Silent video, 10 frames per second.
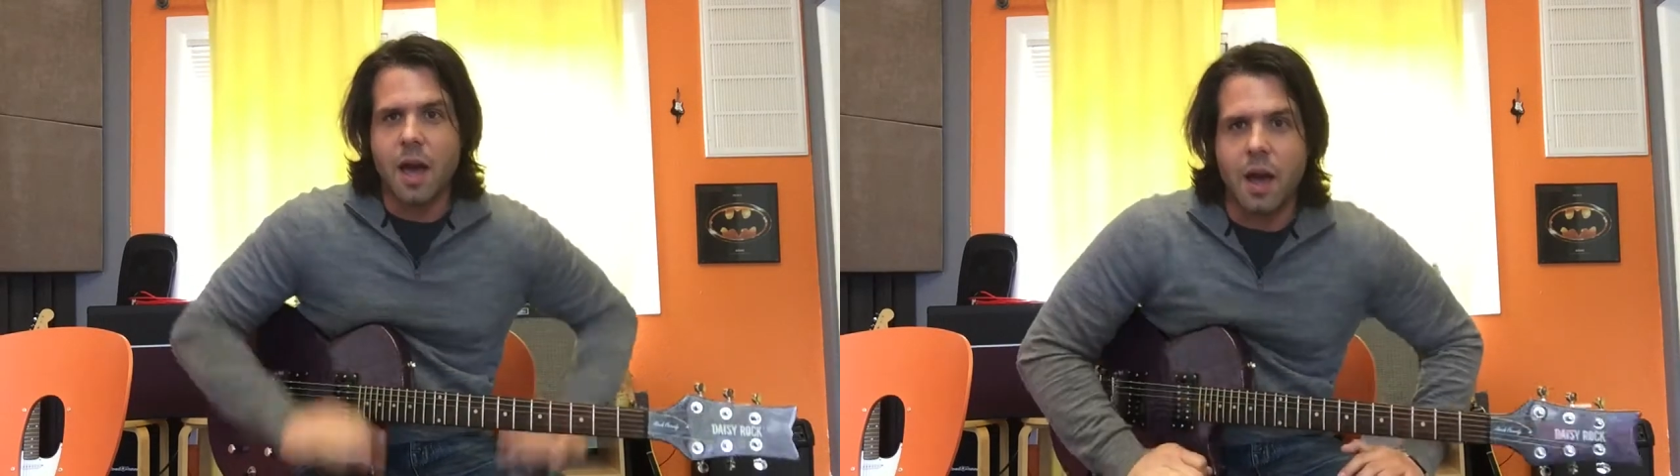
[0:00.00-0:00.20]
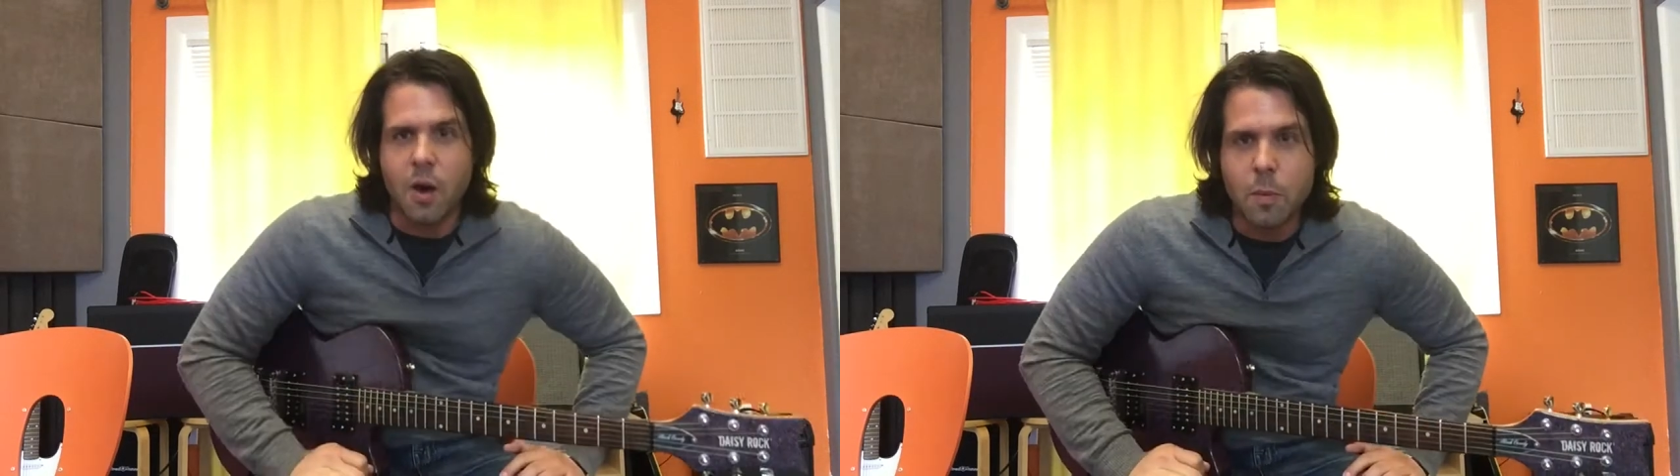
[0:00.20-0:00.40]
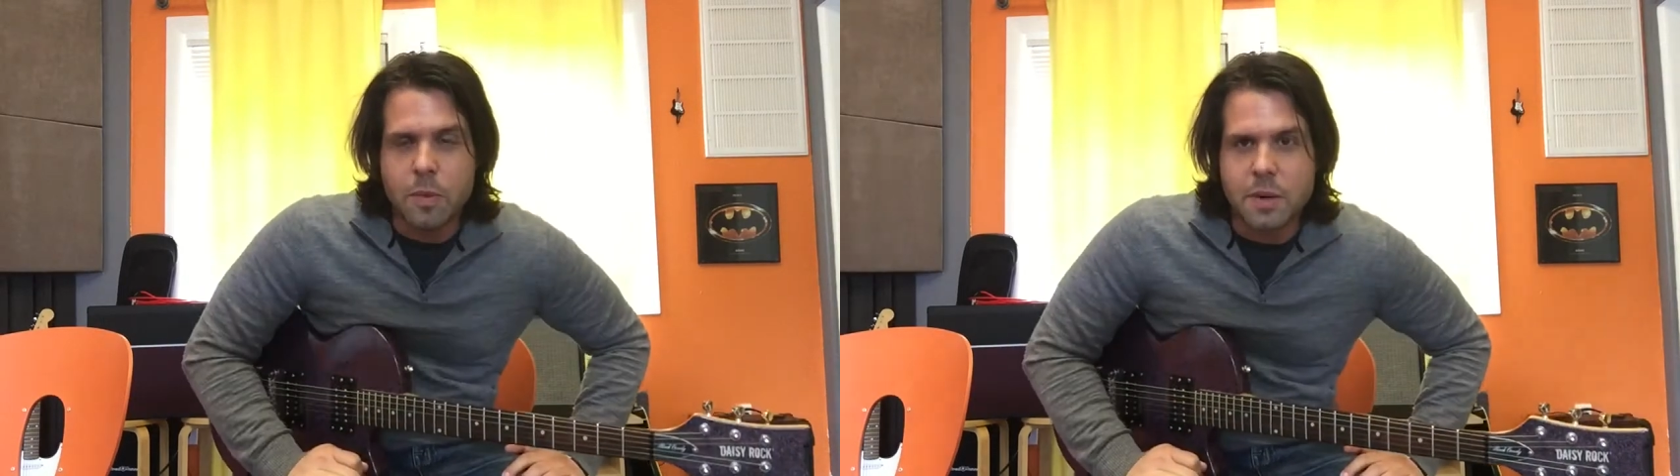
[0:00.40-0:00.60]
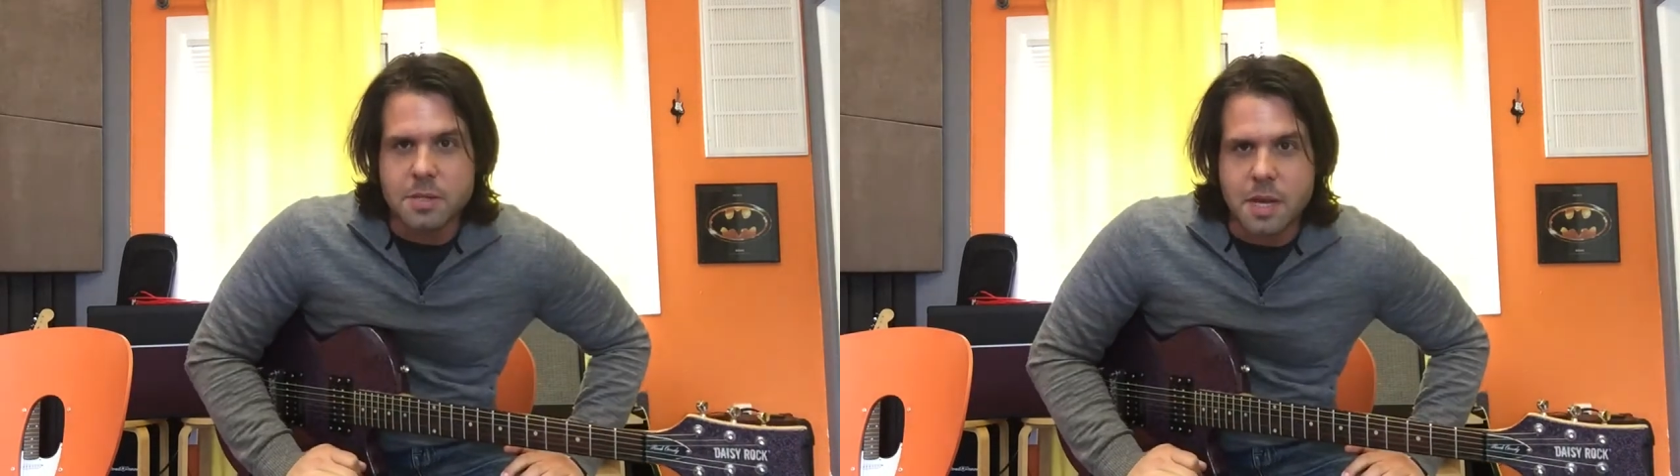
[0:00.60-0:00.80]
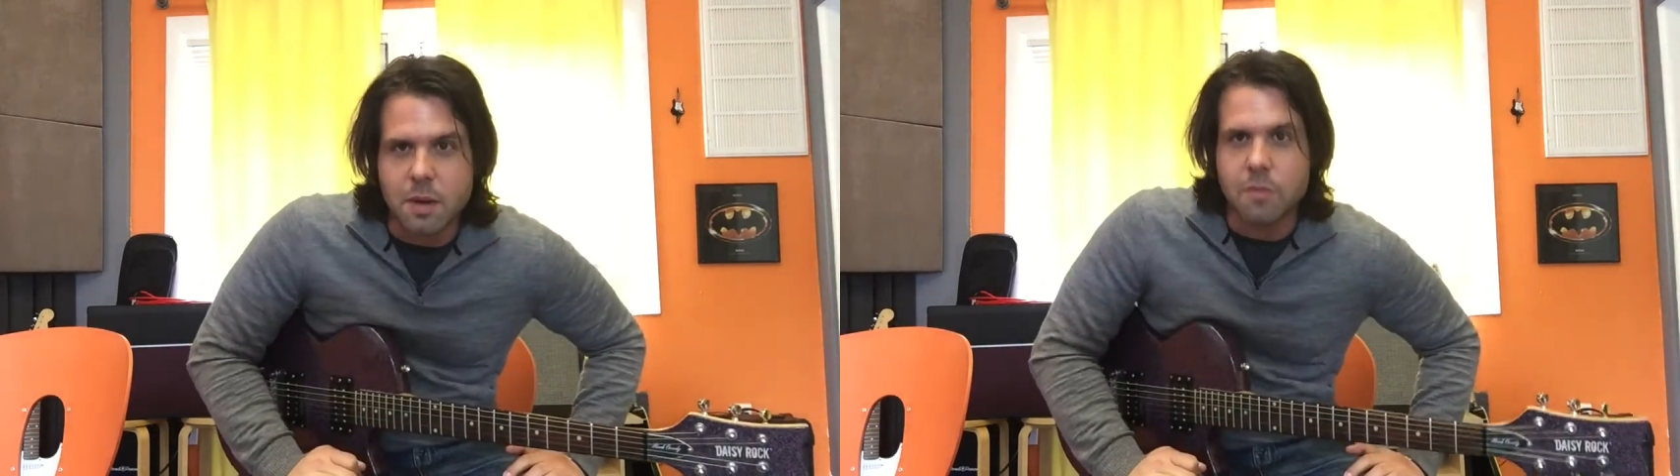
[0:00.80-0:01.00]
I hope that
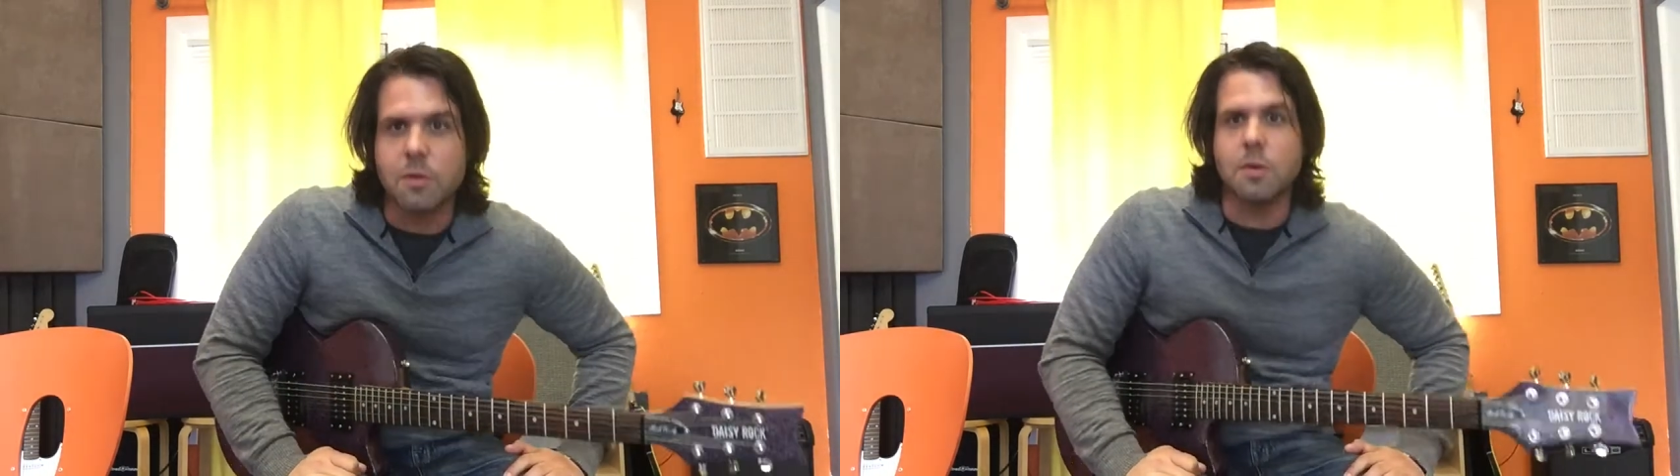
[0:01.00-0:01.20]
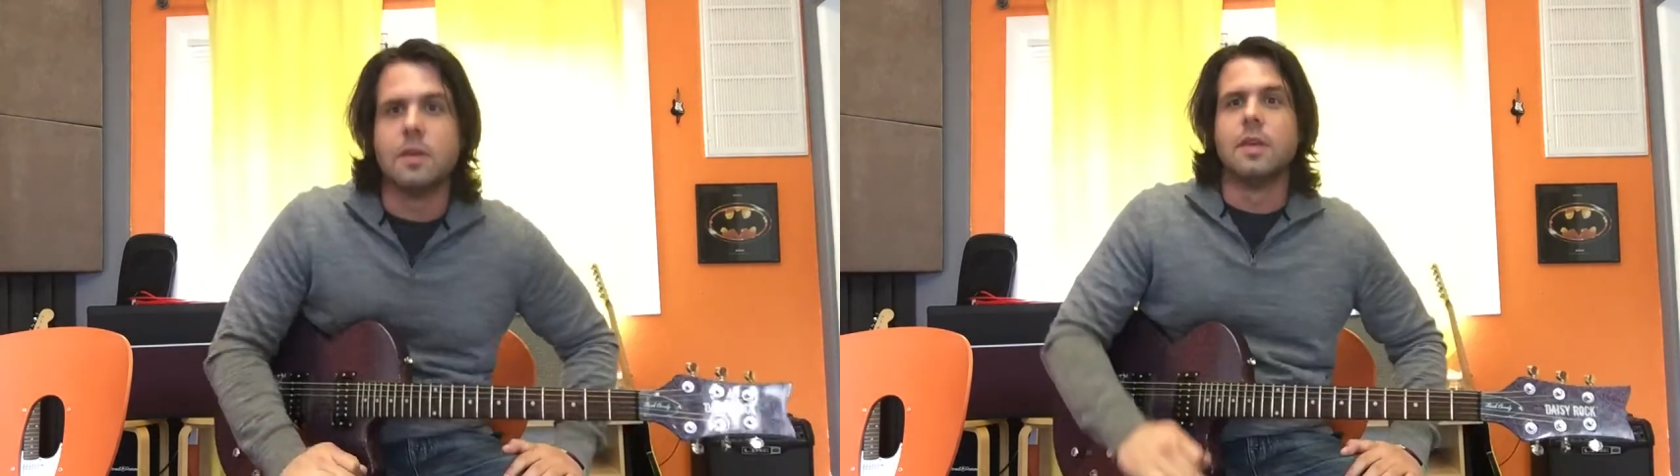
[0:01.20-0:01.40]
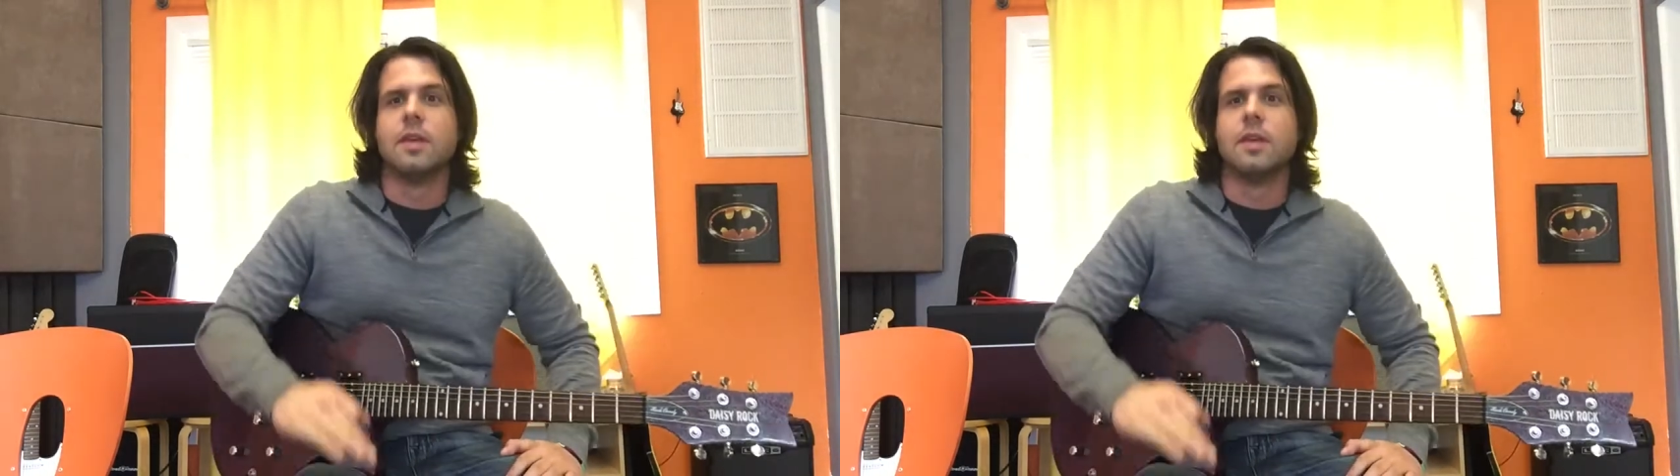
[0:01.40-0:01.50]
was helpful.